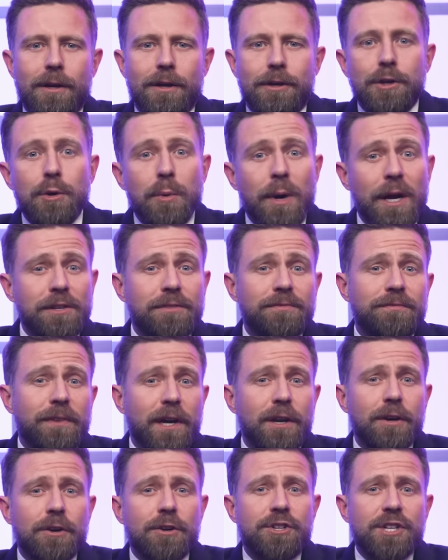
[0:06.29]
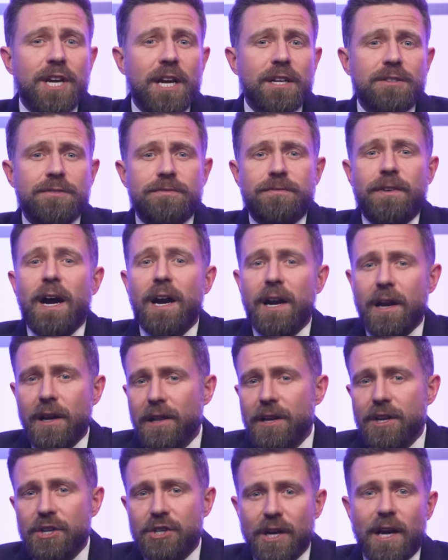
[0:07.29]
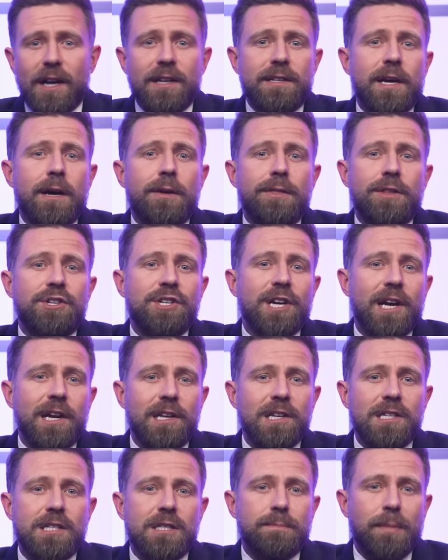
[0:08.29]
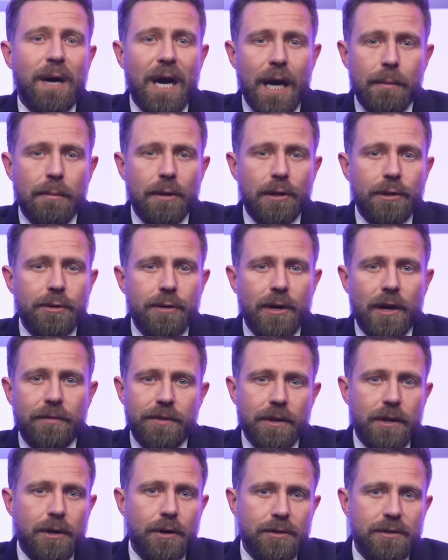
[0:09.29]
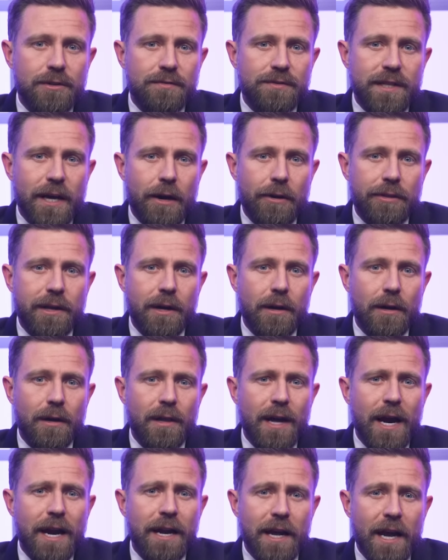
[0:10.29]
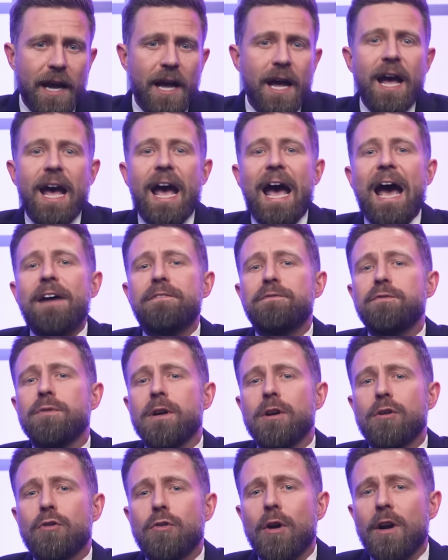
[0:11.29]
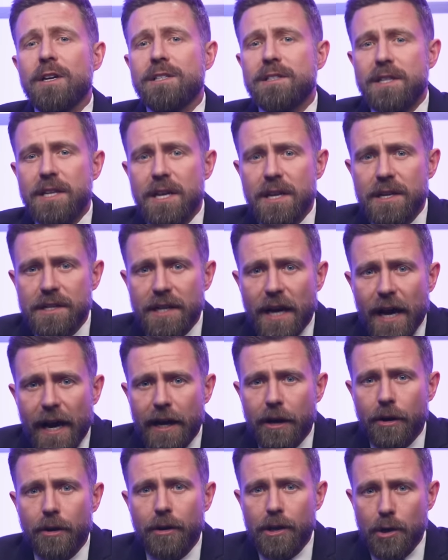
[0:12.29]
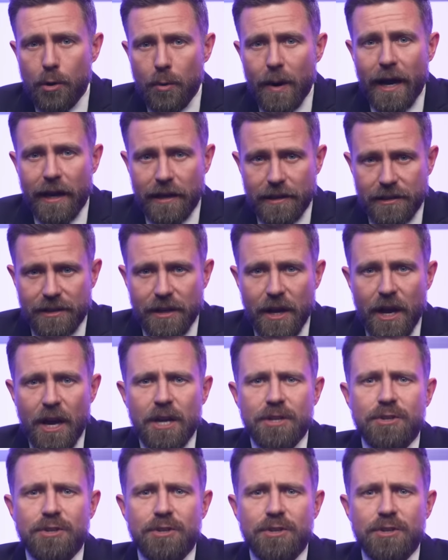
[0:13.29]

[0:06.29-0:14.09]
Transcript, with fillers: U.S. fighter jets finally shot down the Chinese spy balloon off the coast of South Carolina after it crossed the entire U.S.